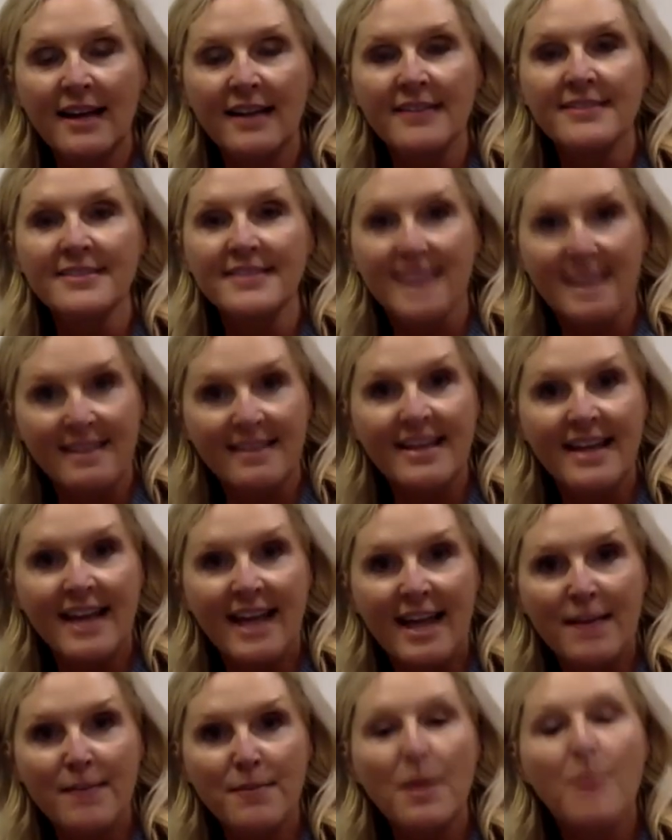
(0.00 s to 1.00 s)
say the
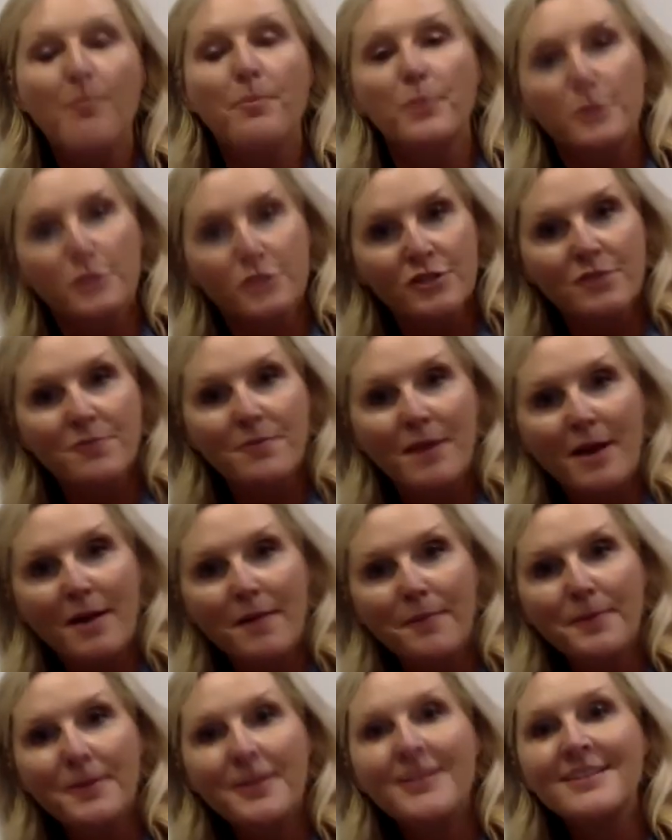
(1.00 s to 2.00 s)
name and push them up
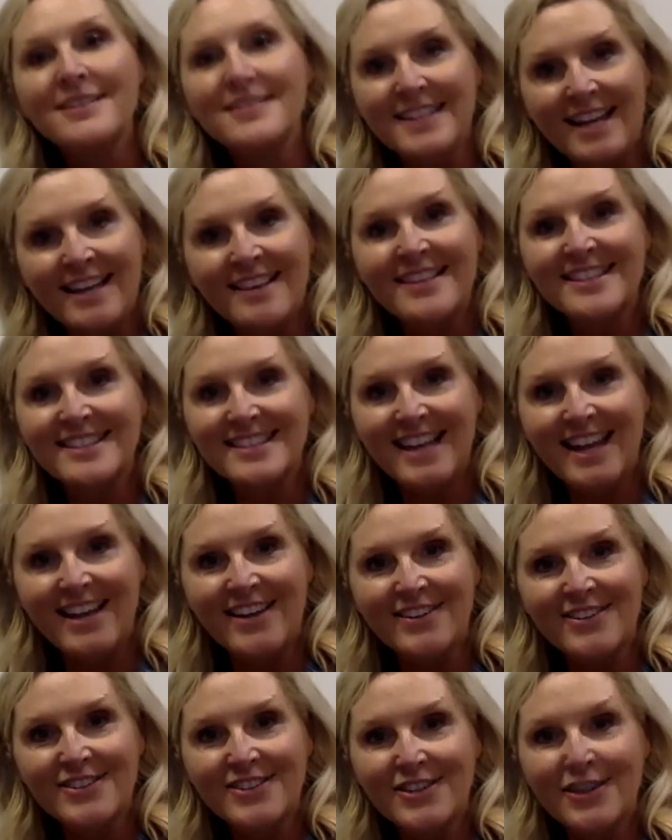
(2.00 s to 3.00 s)
and say the sound.